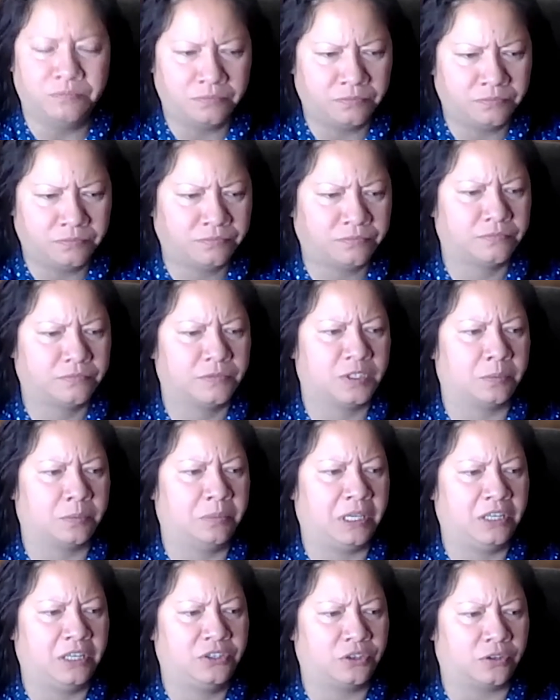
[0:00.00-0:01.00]
it's a
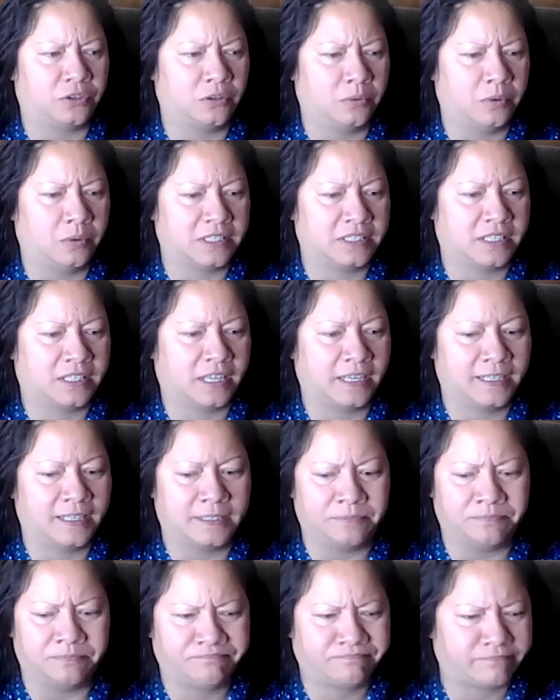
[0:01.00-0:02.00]
beach on the west side
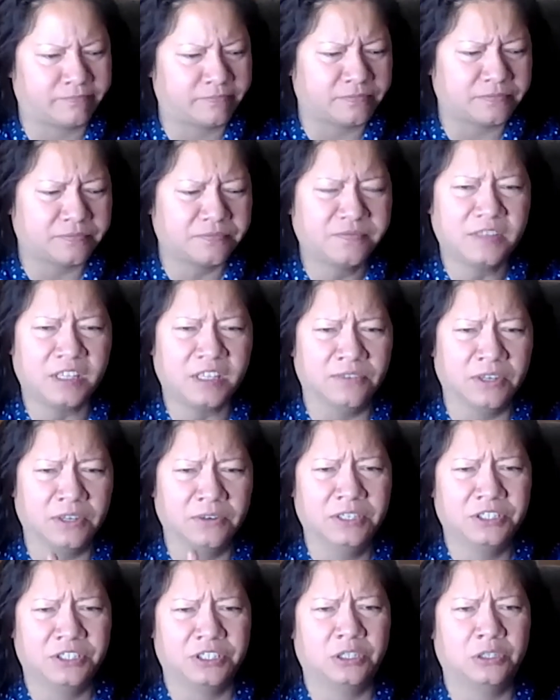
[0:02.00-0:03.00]
and
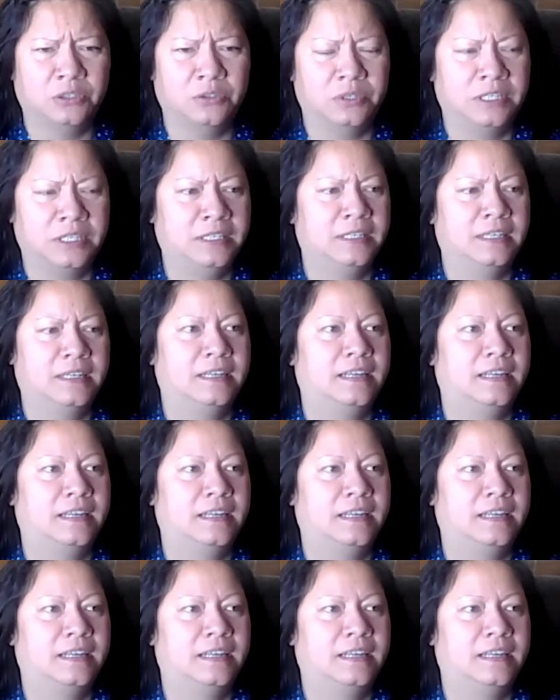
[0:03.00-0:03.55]
very secluded.